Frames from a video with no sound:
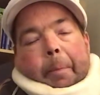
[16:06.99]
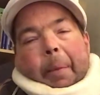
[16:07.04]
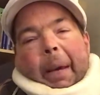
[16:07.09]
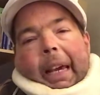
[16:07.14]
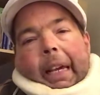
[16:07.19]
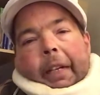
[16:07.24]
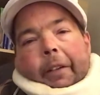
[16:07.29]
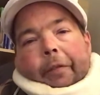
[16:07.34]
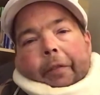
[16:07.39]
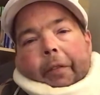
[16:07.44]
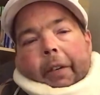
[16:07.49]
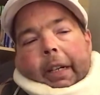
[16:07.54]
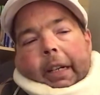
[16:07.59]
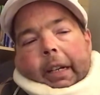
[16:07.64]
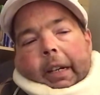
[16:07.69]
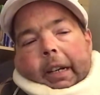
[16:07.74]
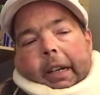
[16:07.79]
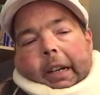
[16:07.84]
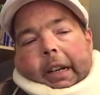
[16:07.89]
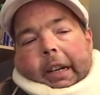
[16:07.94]
pain-free
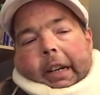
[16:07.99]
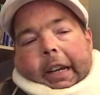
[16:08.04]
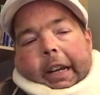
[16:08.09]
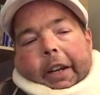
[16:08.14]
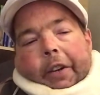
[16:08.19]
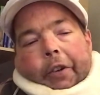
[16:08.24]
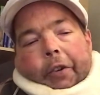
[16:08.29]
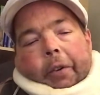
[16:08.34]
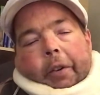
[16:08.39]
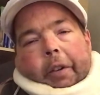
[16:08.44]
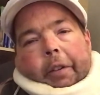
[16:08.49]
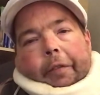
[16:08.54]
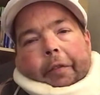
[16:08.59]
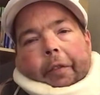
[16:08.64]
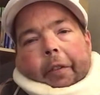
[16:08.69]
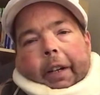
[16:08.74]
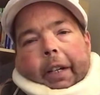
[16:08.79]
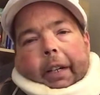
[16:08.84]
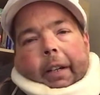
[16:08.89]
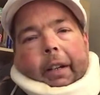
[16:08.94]
and
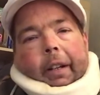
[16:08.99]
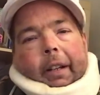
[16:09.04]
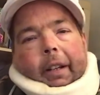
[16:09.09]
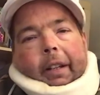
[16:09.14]
drug-free,